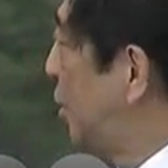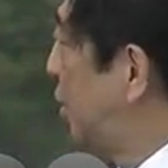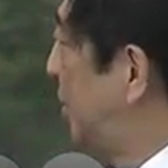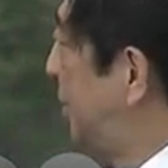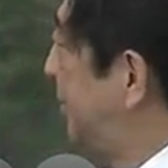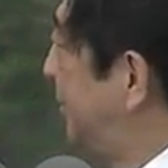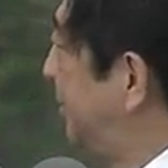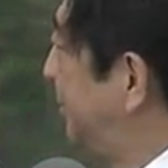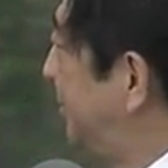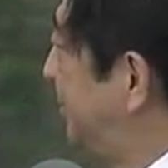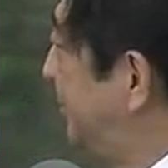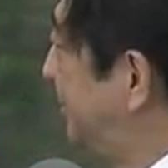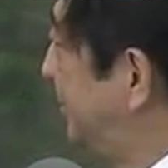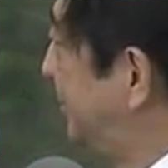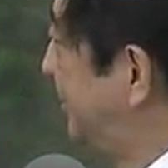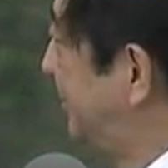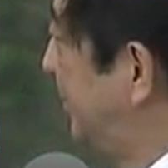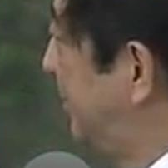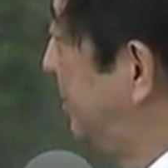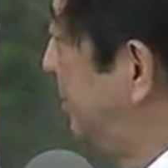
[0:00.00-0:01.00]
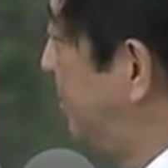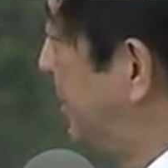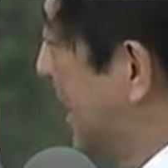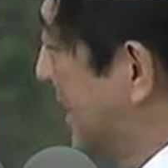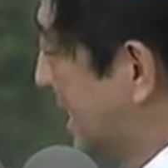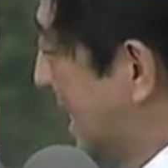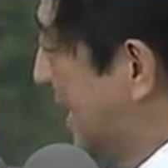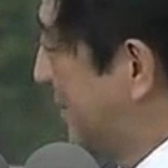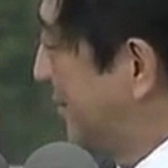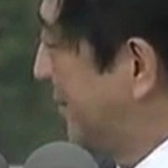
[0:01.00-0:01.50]
President Obama,
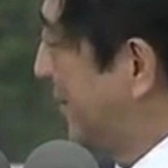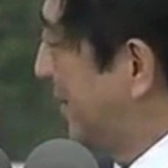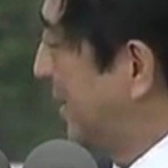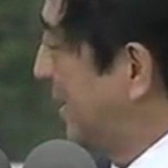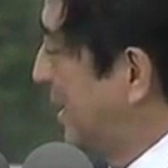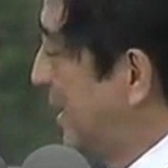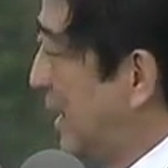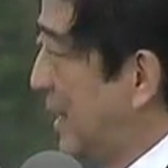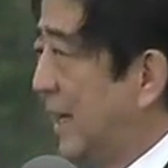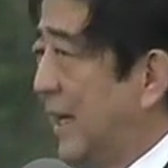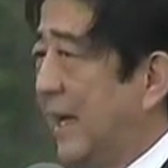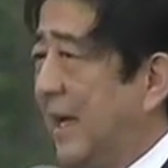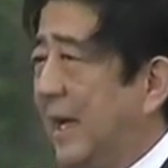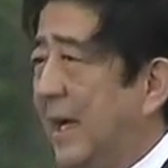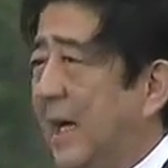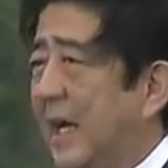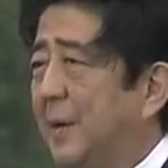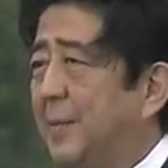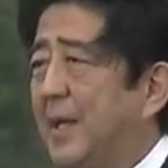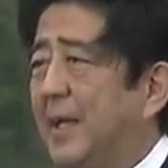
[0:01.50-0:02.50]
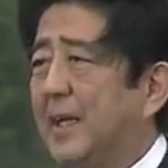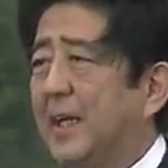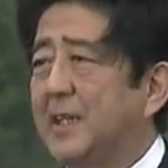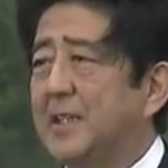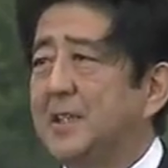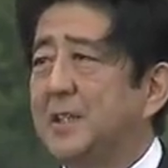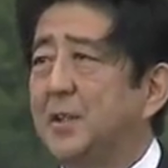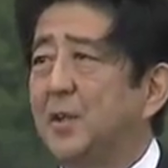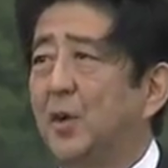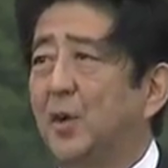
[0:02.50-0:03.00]
your American
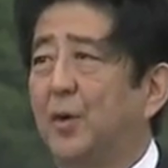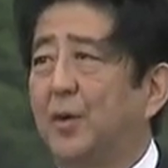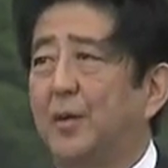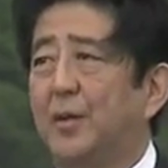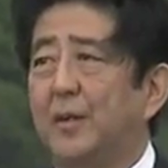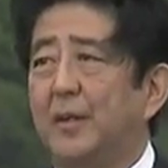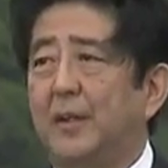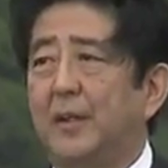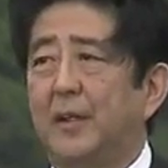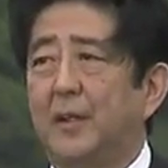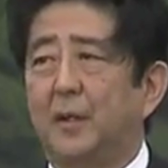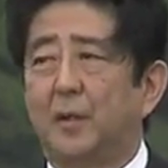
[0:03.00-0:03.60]
children,